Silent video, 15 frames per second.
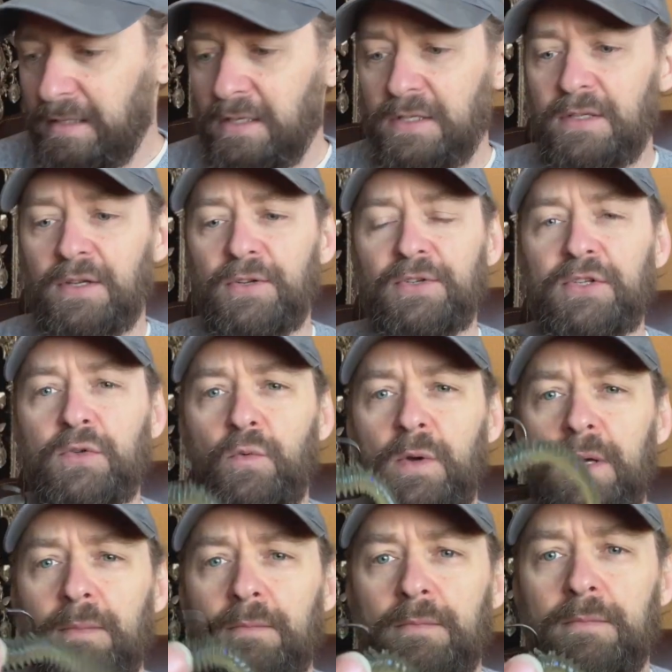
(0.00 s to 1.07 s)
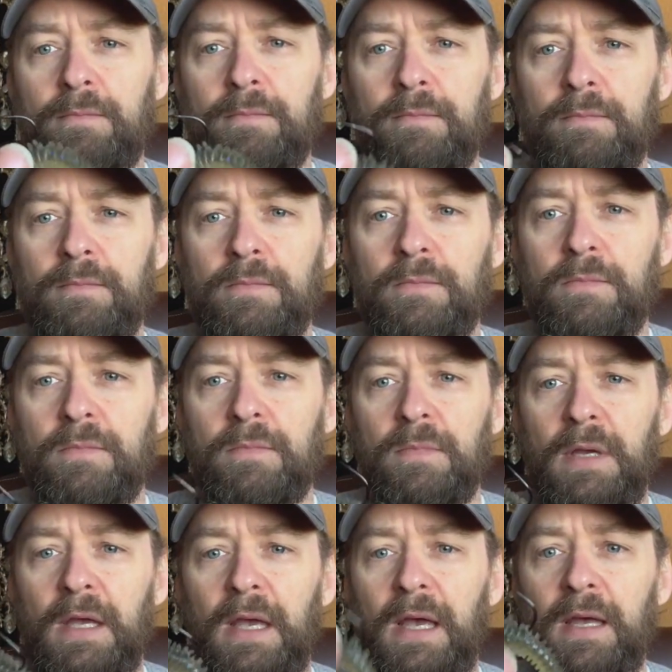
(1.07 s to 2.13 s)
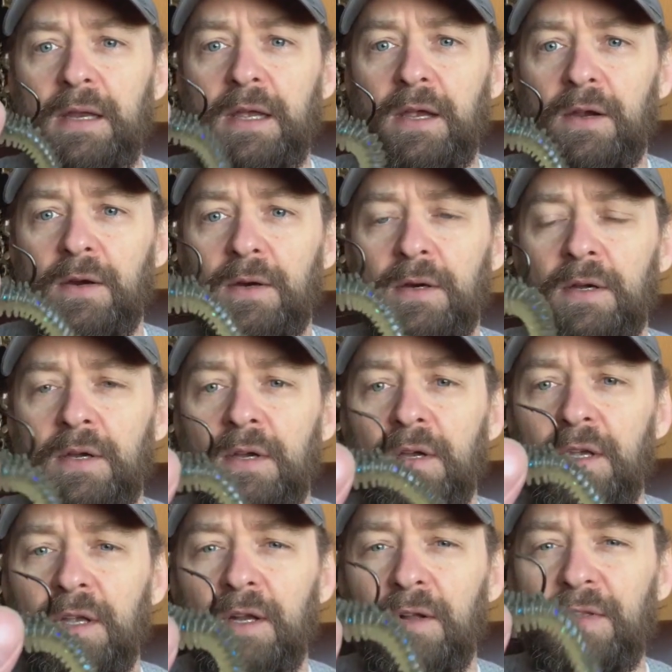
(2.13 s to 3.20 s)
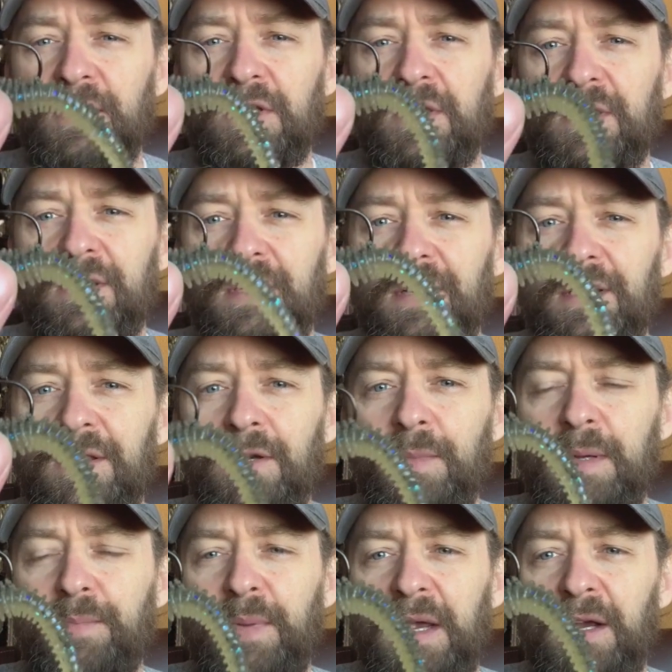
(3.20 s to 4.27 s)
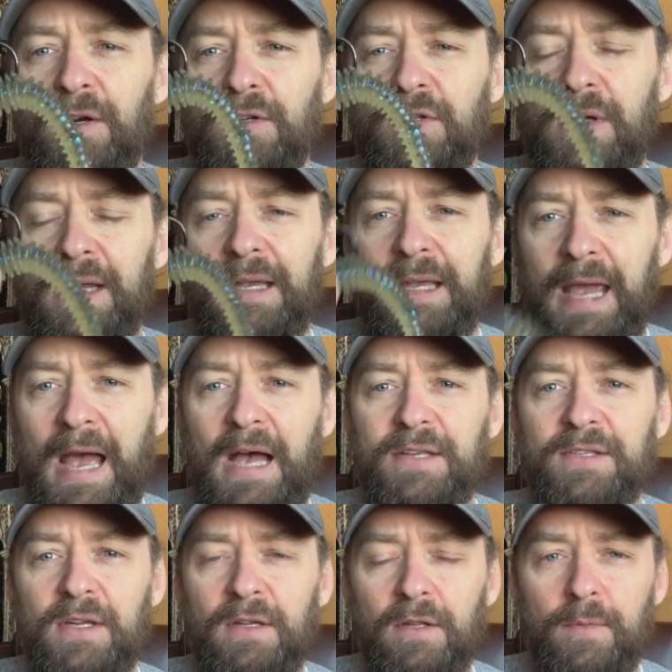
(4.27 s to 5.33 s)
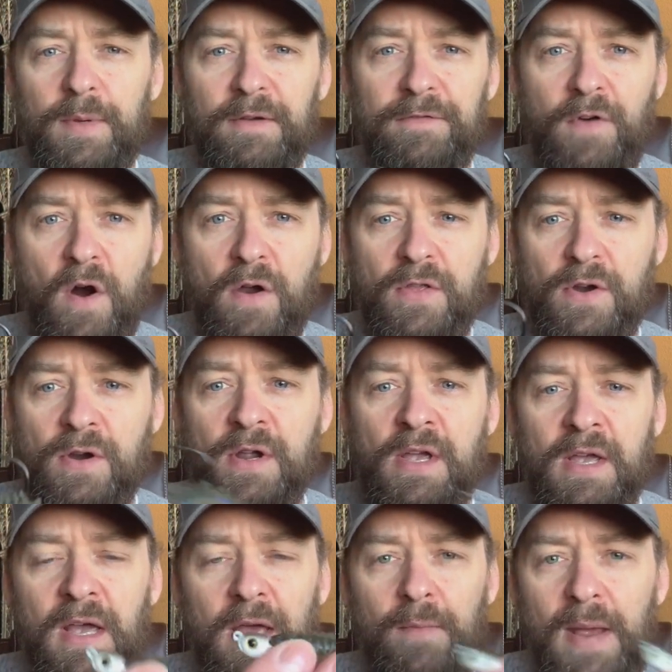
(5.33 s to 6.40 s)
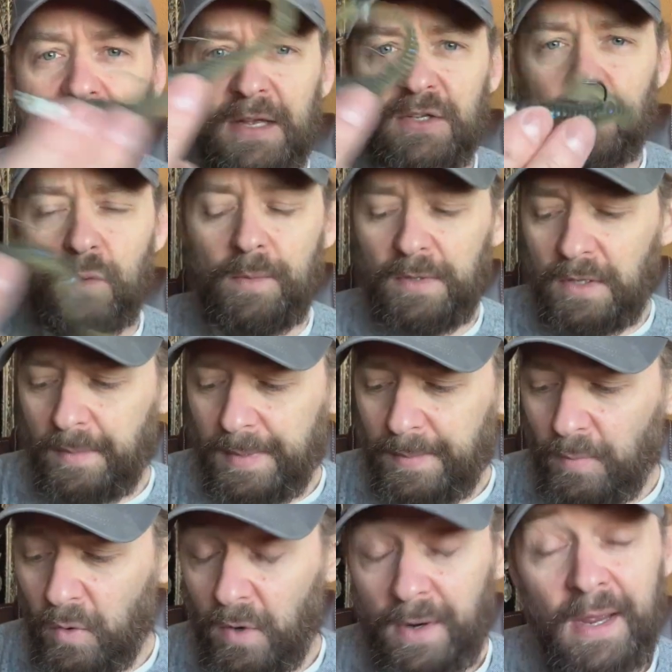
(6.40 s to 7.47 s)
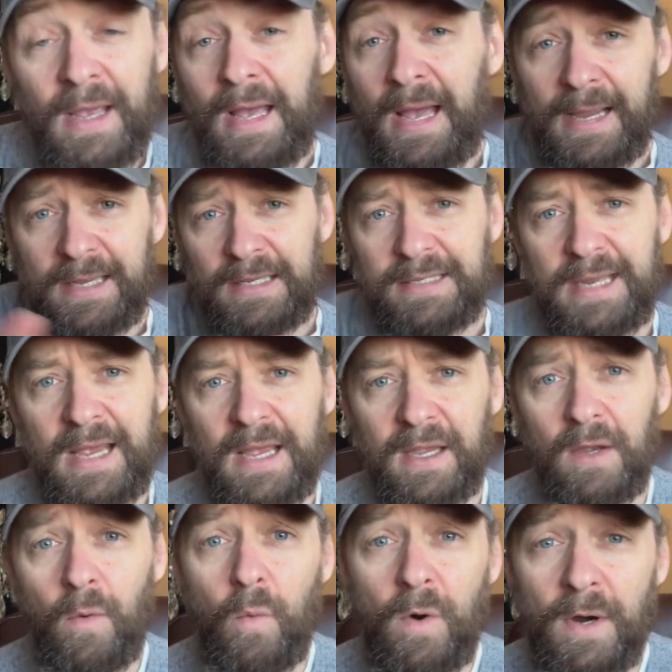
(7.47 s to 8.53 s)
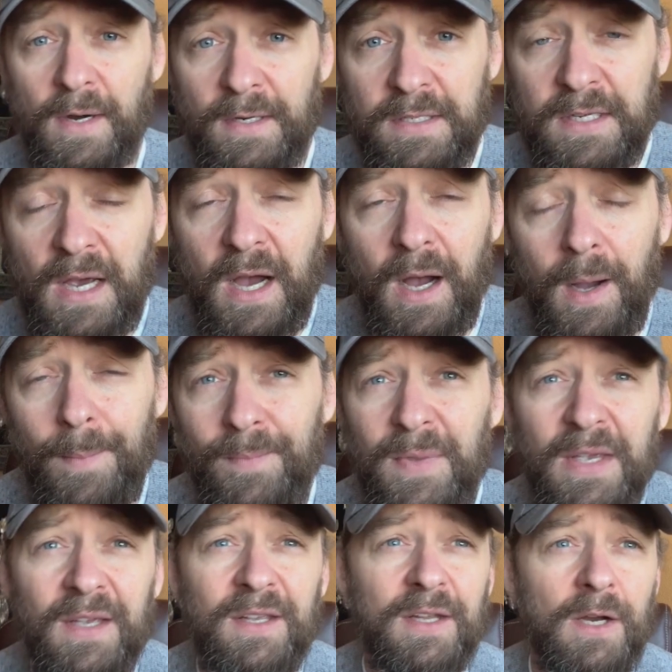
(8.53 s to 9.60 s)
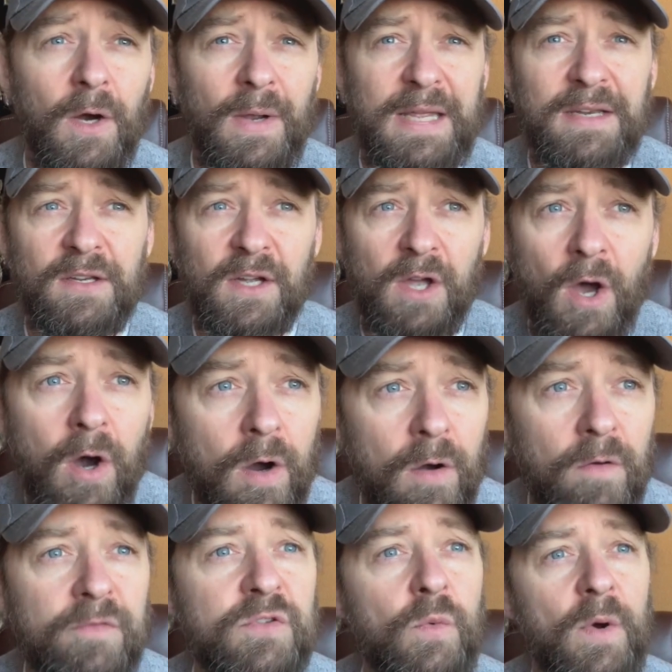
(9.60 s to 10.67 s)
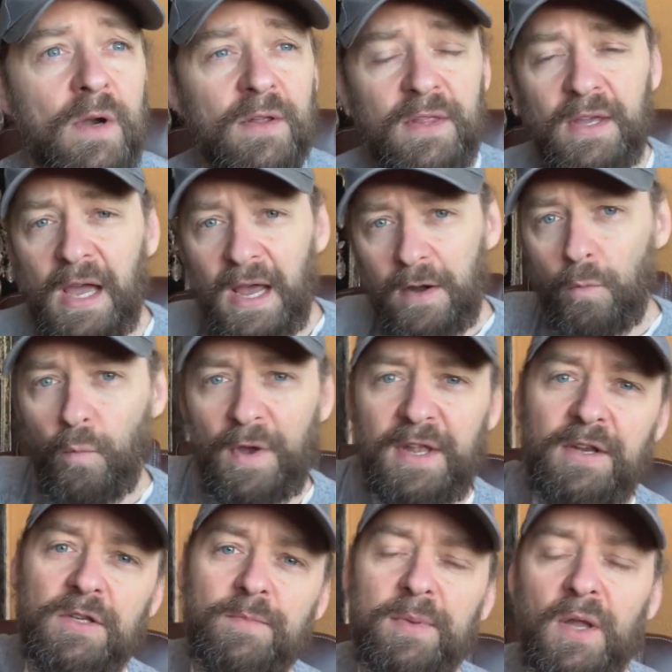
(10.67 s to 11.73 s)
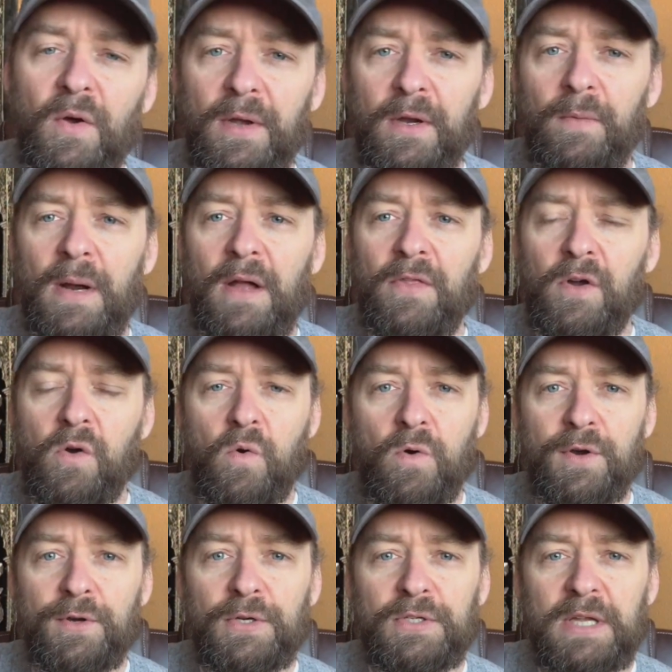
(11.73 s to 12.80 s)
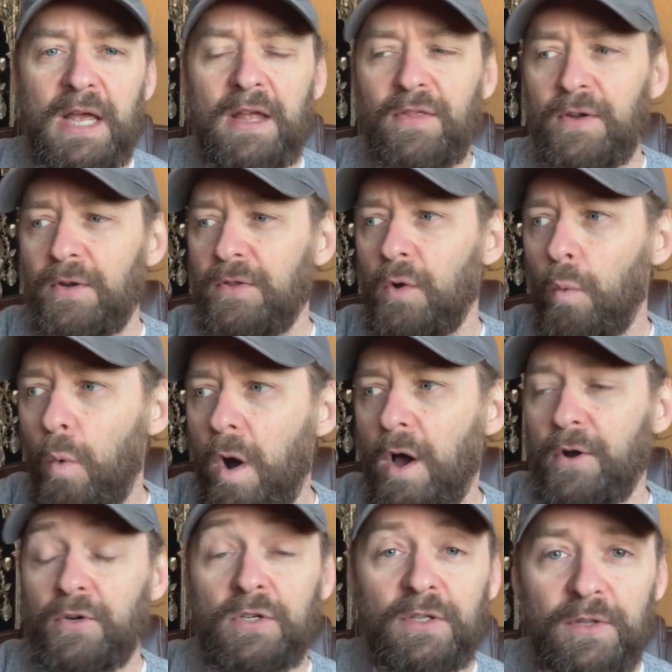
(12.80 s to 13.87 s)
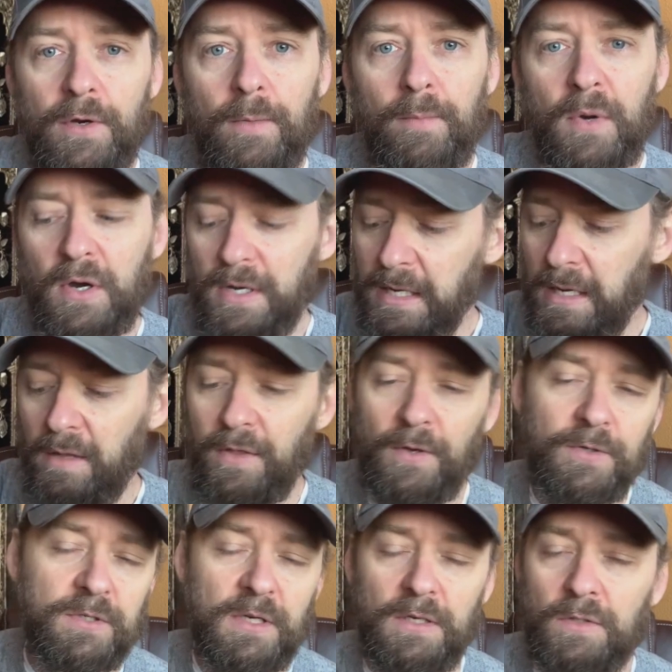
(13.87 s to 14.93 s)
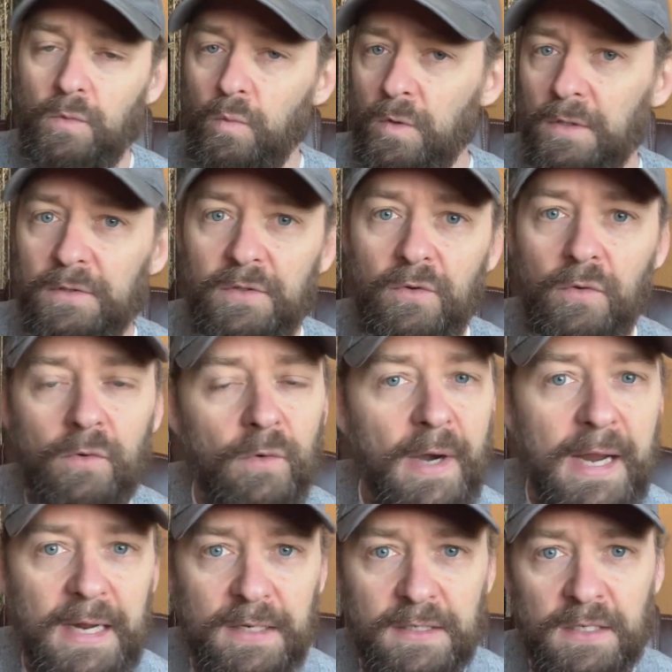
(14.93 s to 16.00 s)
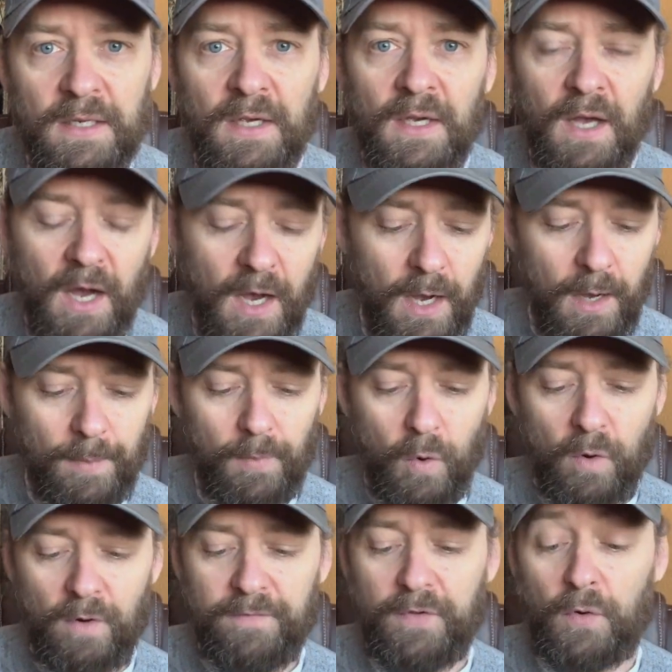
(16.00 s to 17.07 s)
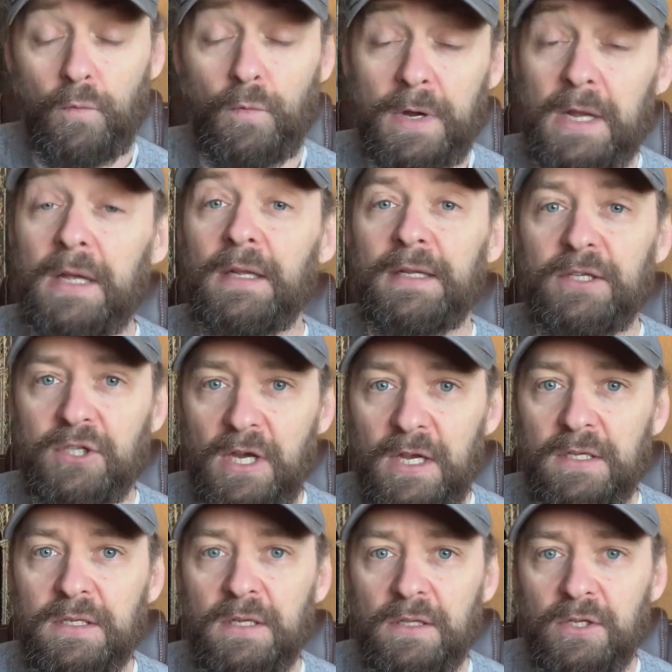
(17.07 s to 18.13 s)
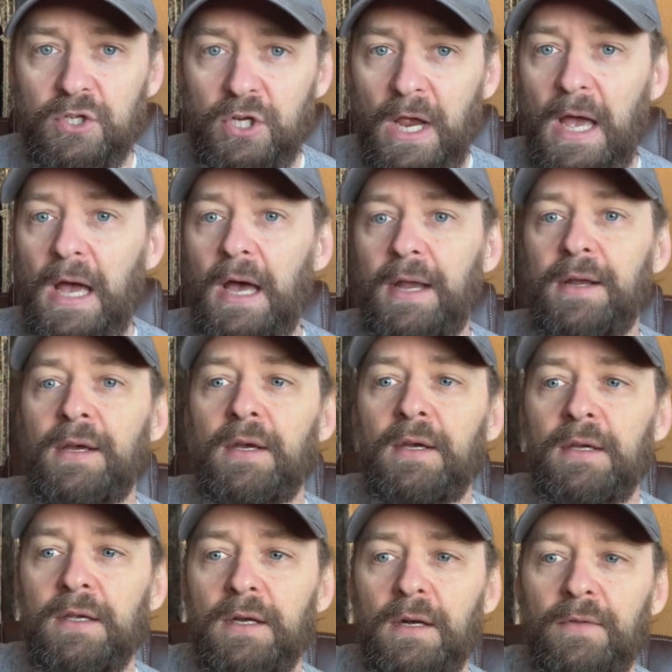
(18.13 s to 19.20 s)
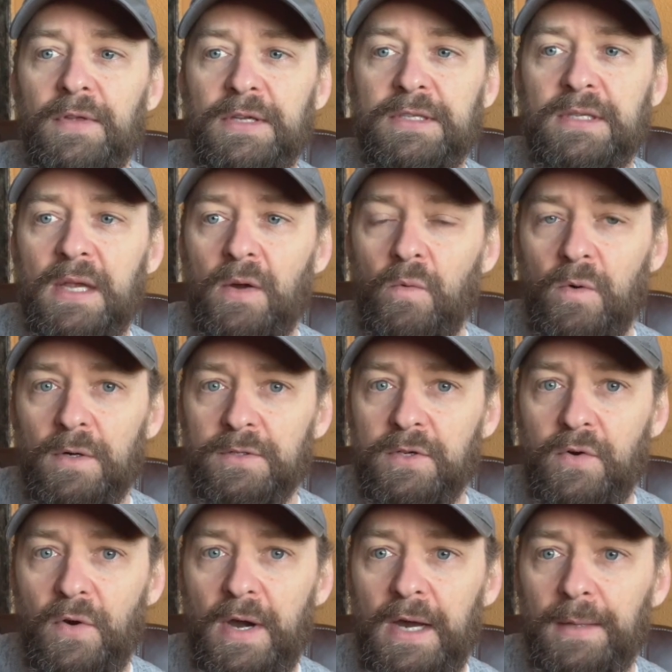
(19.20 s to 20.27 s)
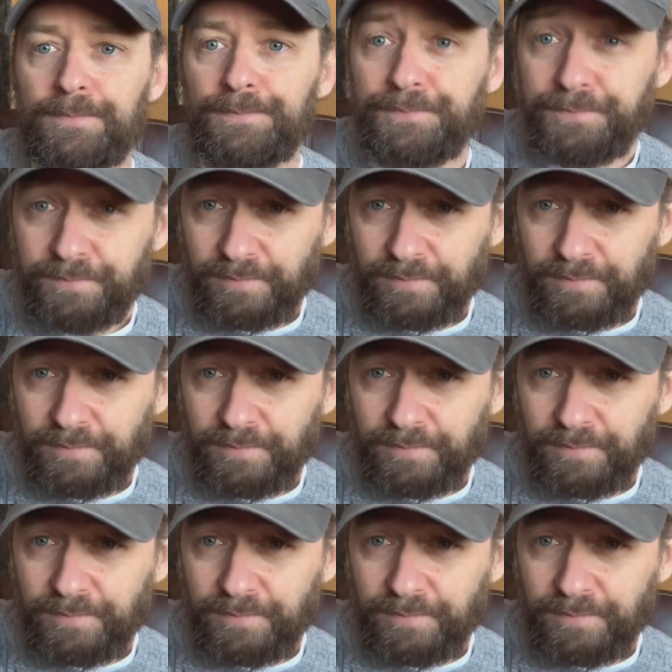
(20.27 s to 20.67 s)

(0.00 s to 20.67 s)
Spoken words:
this little swim head here. You know, this is a little bit bigger, so I can cast it a little bit farther and make it swim a little bit more. At Castaic, it worked, you know, into coves where kind of wind is blowing around the corners and the water's a little murky. Those things worked great. Or if they're really chasing the shad, you know, this thing worked great.